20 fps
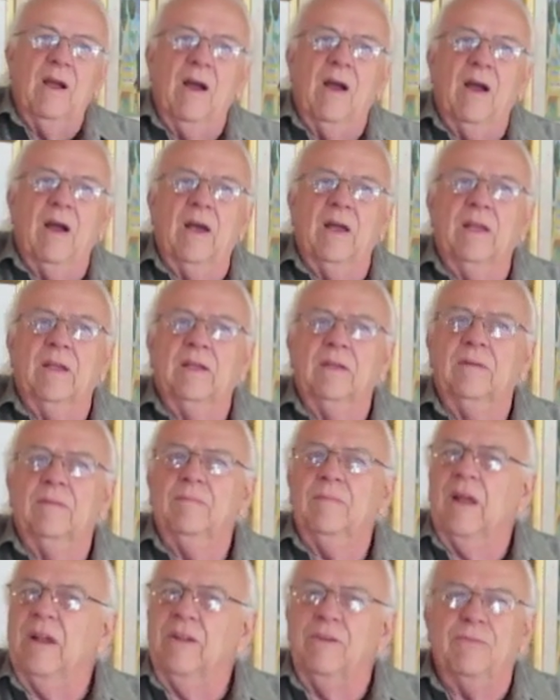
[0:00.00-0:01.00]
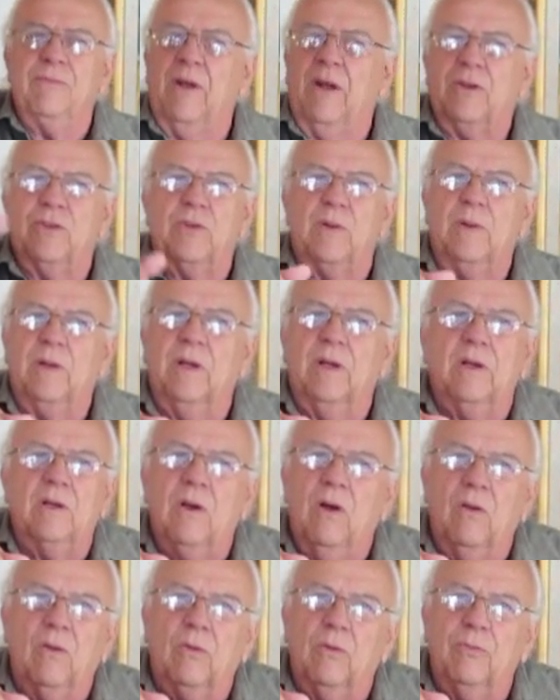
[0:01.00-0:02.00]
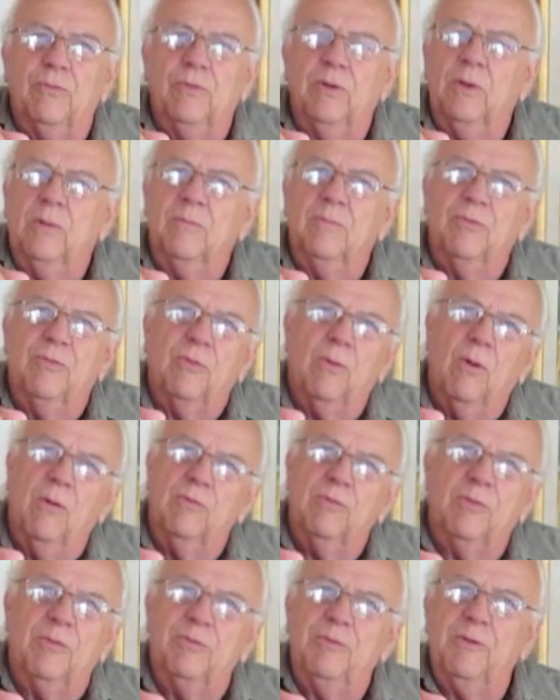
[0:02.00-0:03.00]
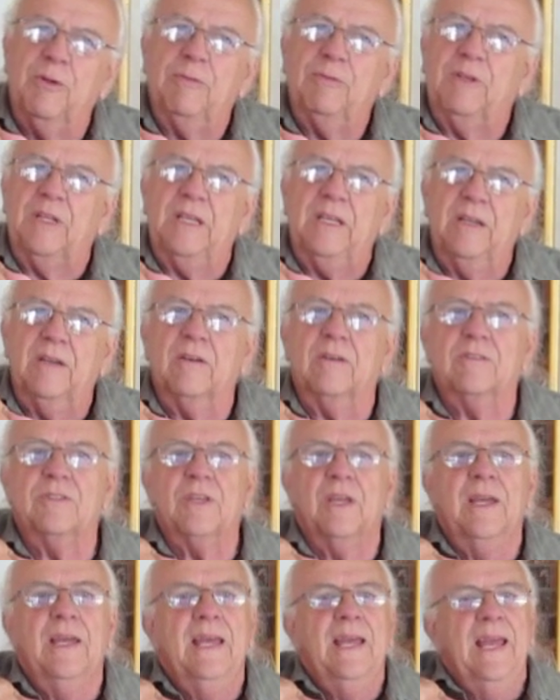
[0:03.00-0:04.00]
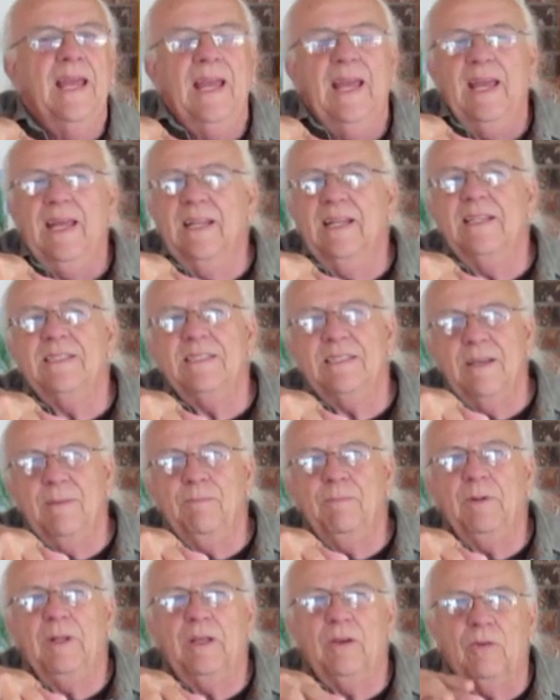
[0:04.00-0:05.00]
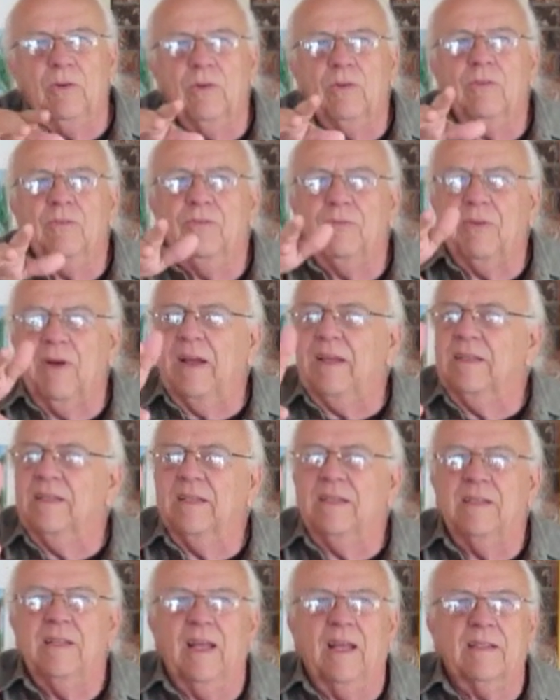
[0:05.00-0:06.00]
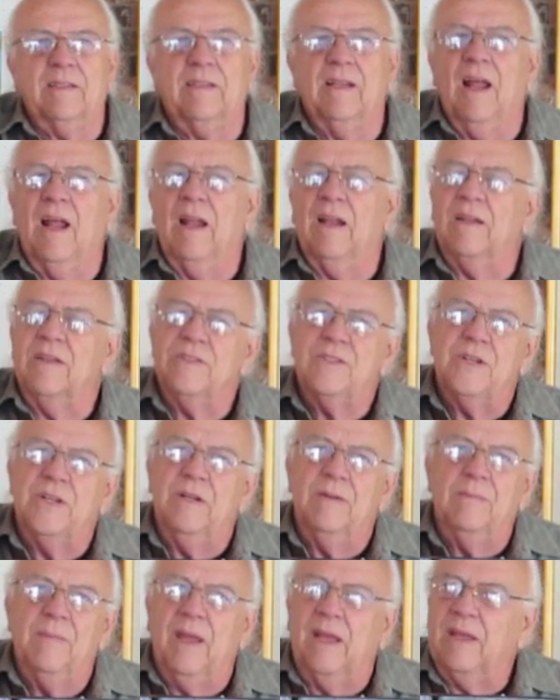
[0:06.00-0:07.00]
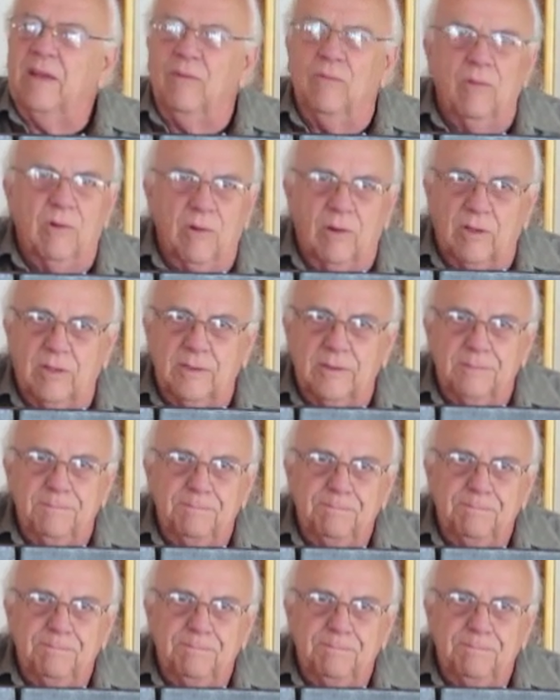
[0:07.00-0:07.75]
on manufacturing a color film for over 50 years, and they simply couldn't find the technology to make it work.